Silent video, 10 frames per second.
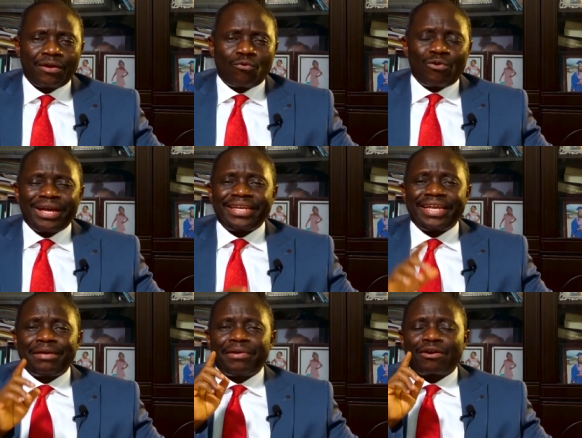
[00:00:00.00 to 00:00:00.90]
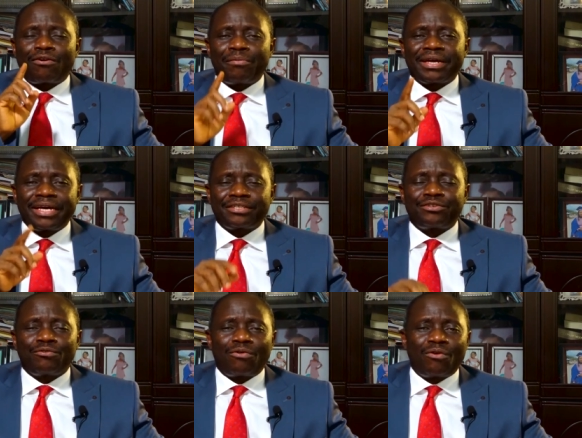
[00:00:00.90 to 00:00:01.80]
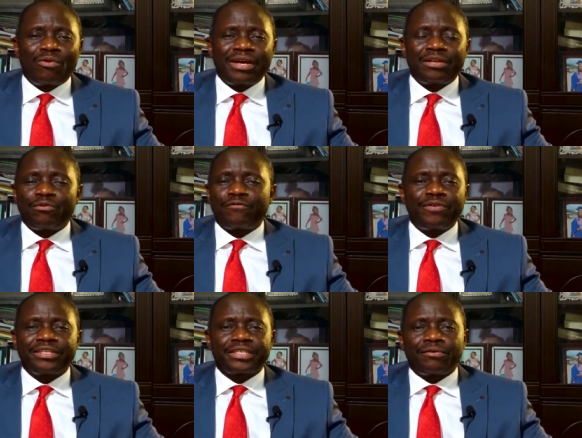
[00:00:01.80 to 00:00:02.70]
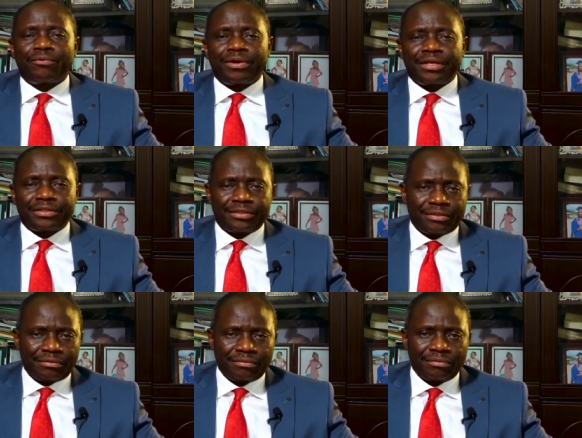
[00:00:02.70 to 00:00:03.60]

When the enemy come against you in one way, they will flee seven ways.